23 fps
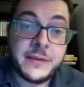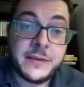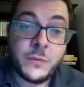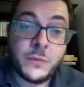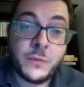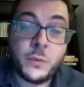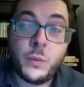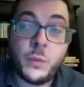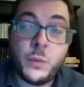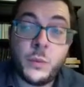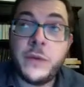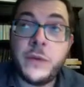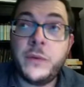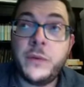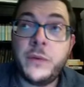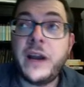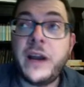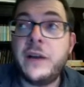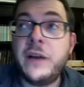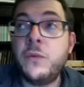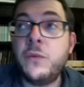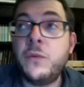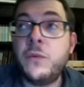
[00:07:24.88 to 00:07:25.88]
when we
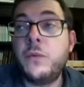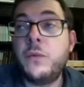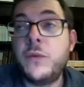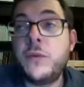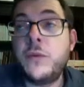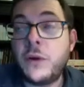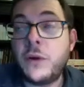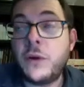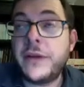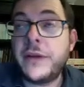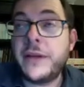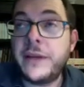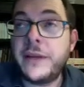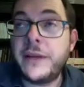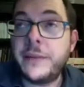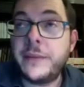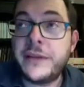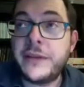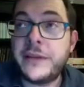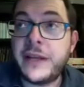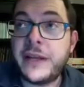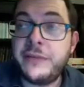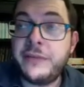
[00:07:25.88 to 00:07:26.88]
are talking
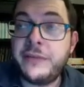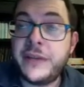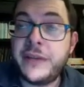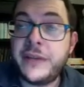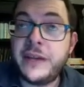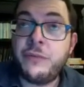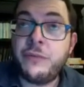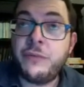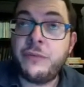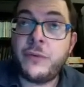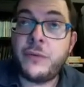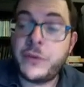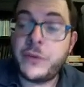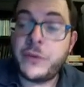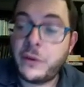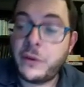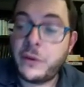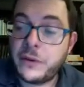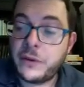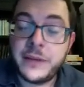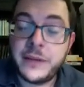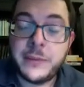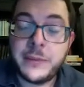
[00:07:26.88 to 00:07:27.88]
about IVF, we're
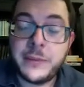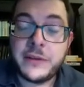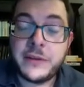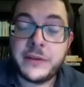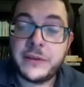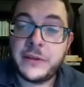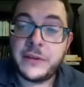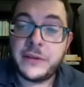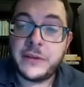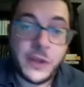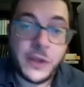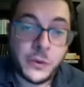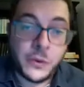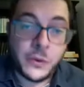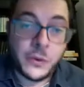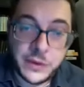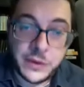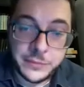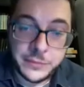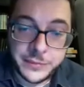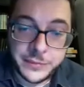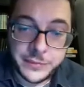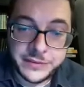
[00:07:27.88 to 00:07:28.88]
talking about low
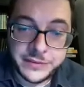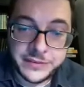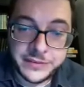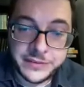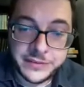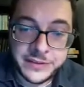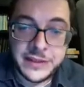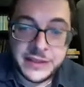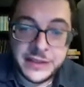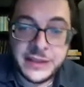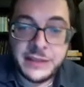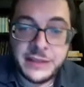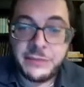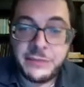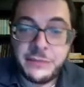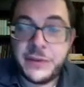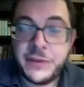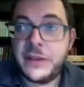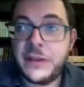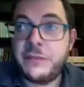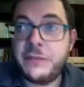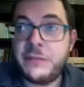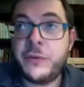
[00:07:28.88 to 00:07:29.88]
numbers.
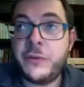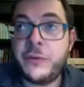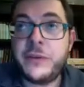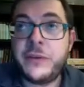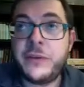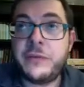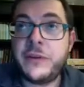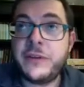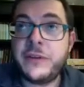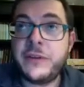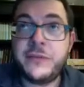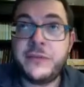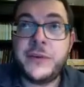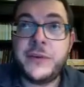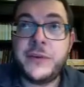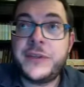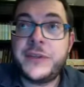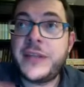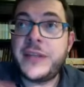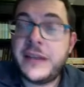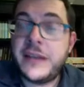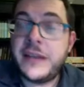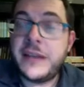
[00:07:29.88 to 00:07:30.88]
Even if we transfer
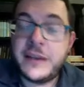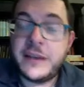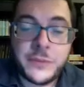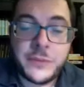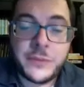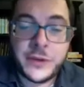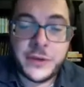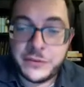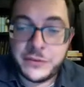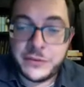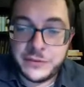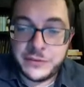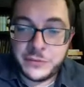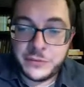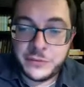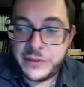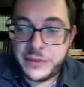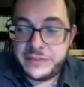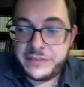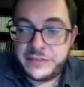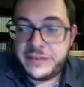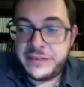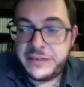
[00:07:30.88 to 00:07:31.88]
10 embryos,
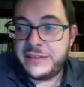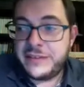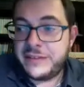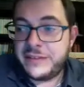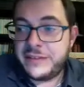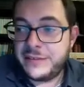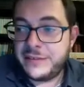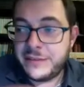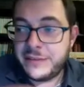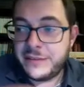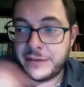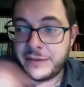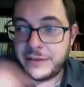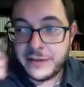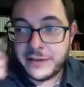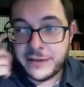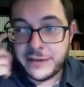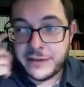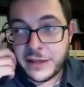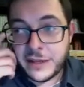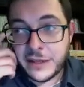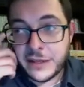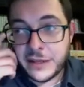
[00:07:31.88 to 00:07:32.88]
which is
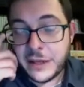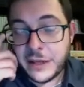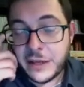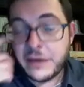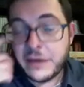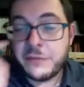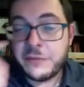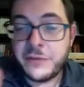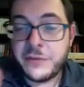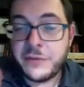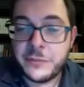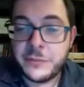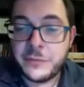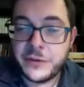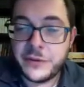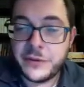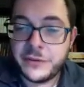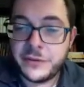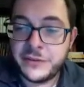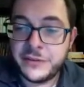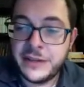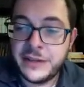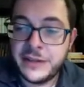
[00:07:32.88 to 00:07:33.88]
uh, a lot of
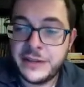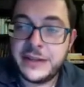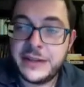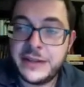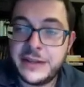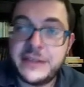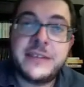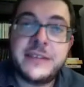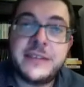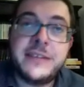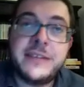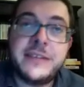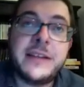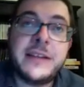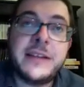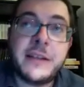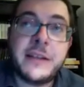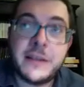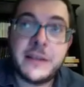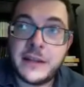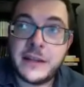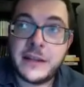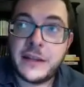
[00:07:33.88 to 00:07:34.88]
embryos, it's
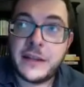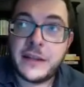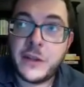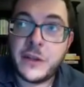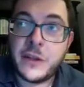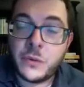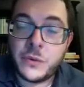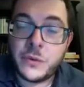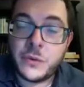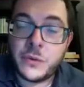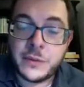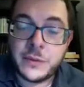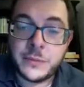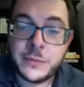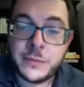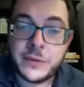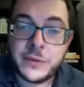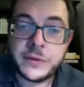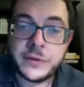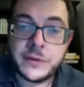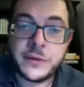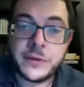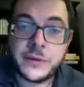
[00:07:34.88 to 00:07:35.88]
still a low
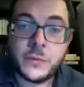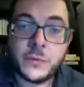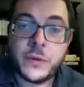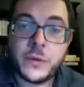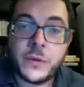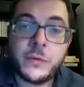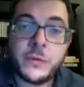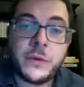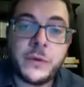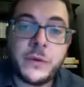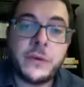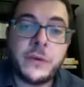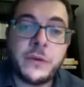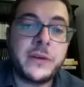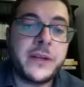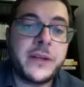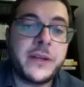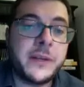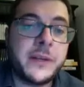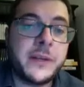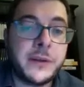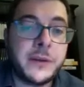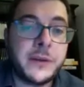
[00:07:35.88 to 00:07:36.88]
number when we're
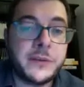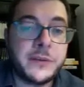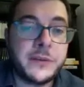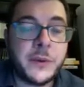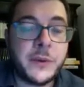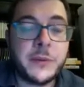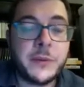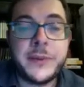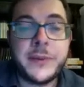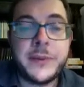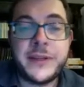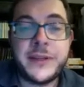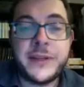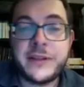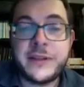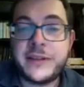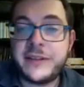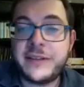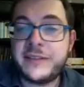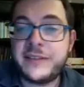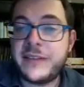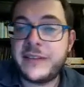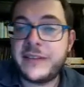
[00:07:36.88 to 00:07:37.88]
talking about
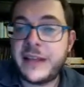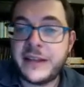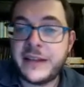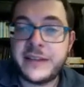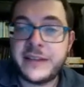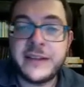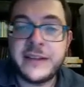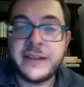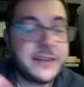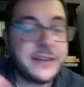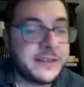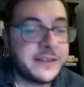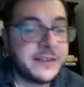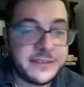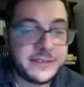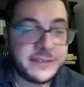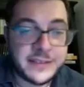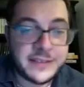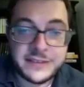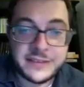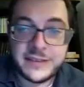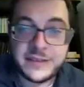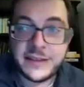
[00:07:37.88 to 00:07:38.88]
probabilities like
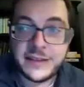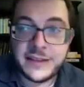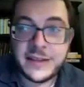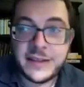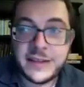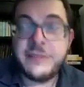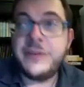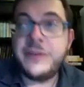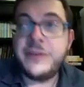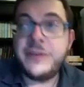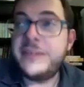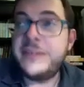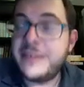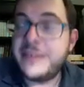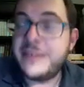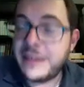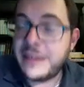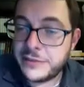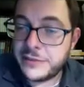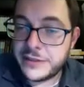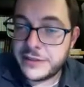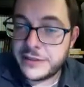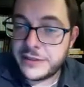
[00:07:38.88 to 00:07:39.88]
60, even
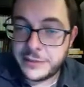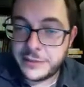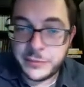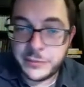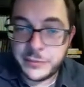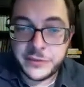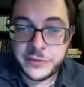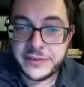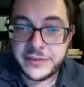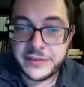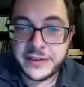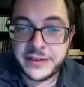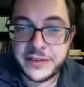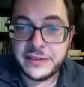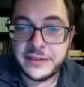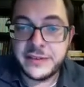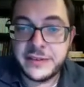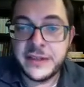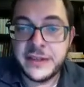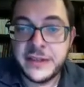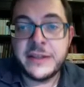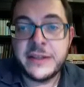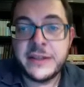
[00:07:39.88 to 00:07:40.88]
70%.
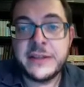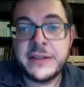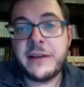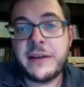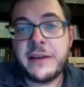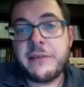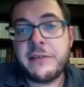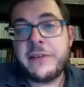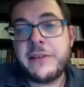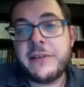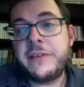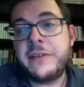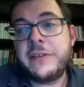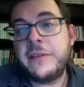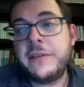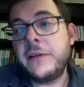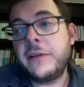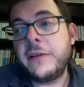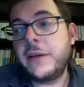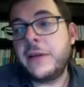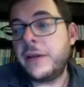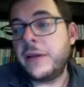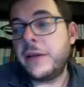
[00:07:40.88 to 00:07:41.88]
There is,
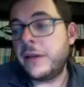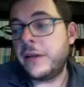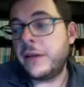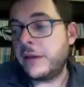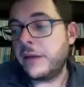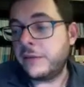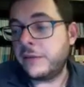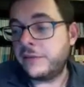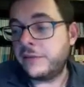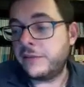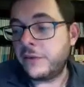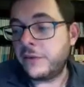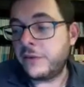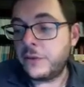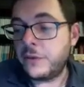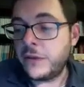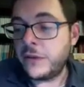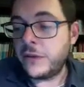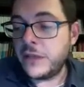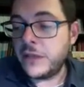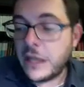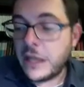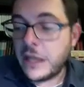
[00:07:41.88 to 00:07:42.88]
uh, so
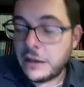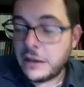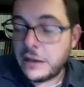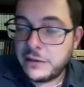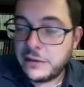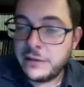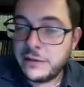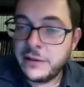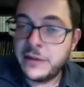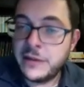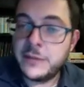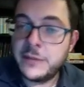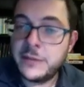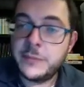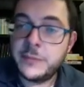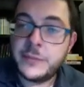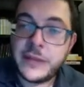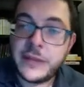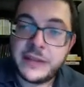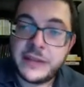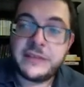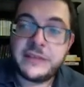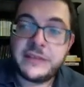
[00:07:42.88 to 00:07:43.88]
luck
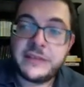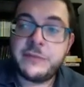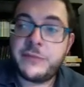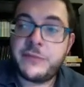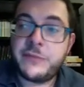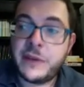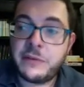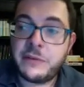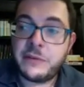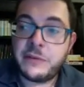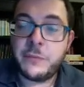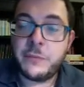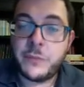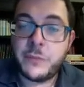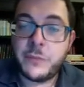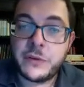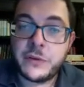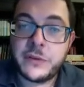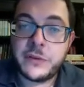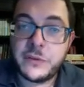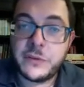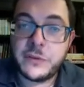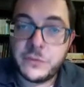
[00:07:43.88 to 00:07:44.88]
plays a very
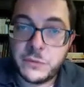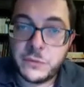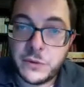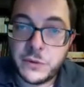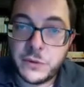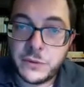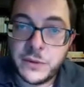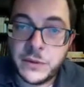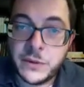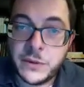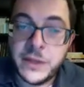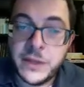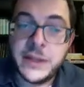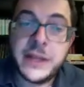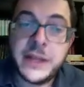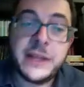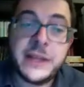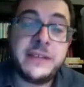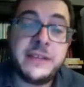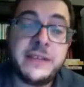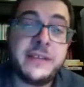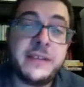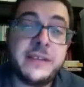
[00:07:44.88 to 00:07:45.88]
important role.
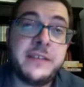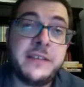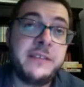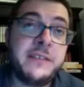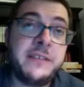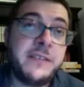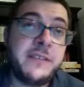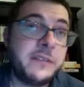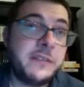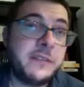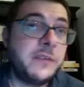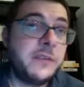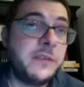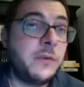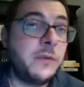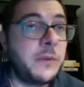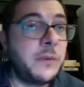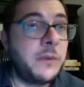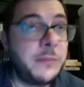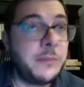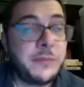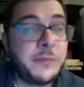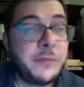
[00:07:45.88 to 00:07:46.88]
And this is just to
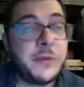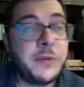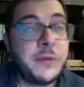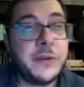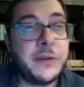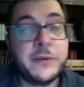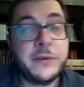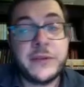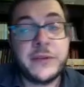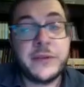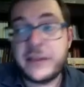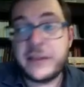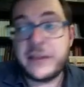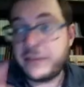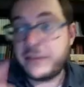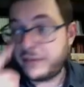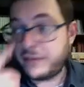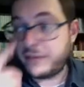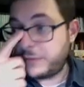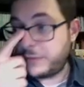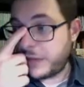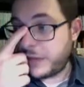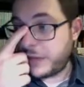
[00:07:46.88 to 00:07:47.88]
remember you that
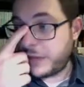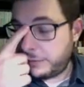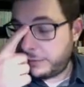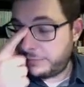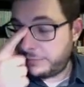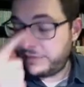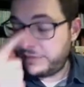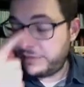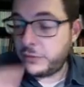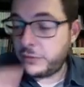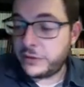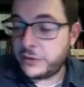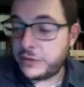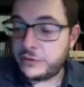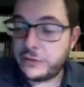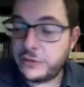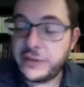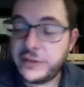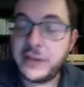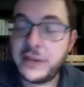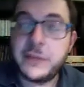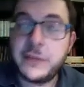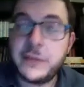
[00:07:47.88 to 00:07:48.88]
sometimes we're
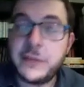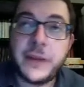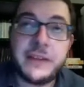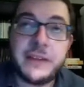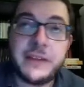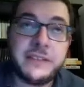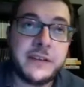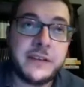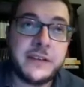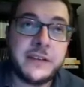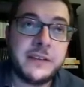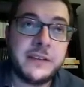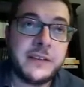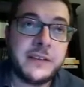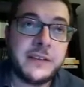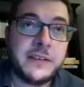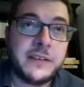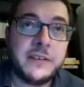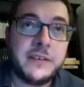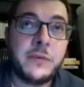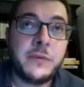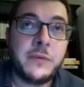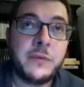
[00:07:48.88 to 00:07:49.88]
treating patients
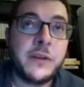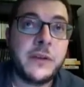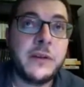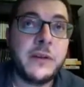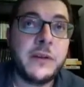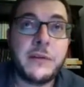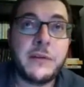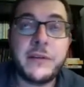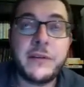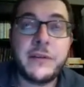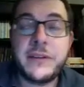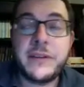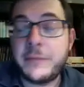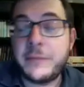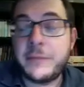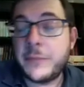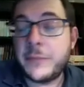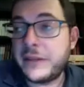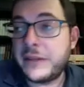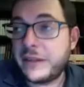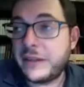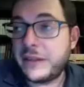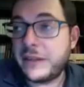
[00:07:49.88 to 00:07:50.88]
as recurrent
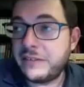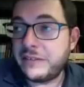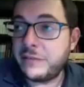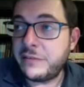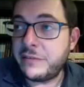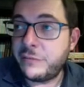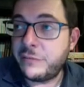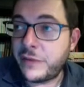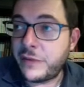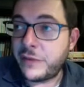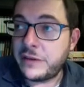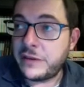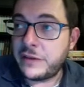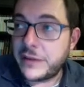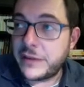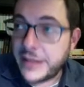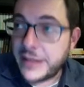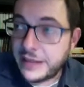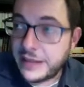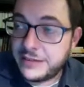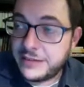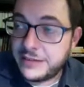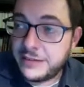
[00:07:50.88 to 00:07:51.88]
implantation failure
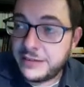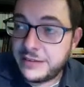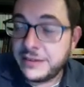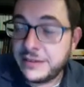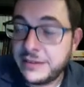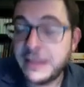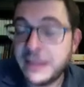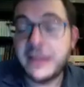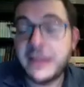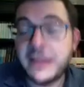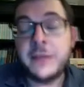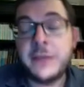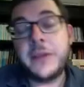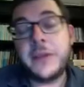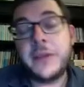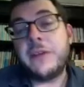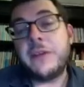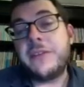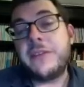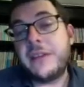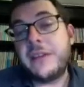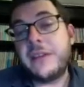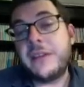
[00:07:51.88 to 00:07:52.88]
cases
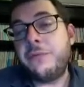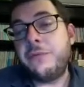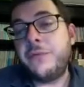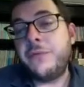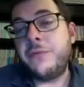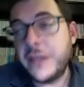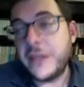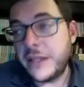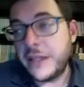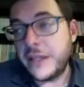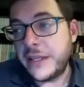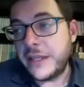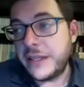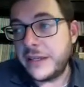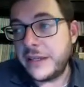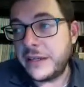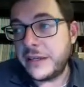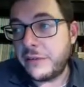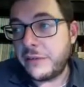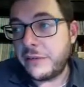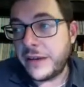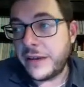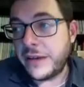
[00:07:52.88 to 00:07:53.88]
because they fill in the
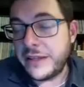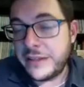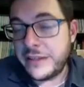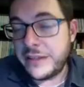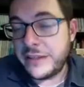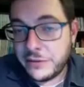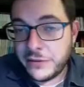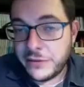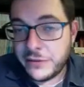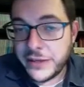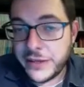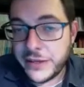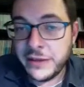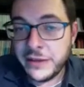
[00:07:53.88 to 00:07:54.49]
criteria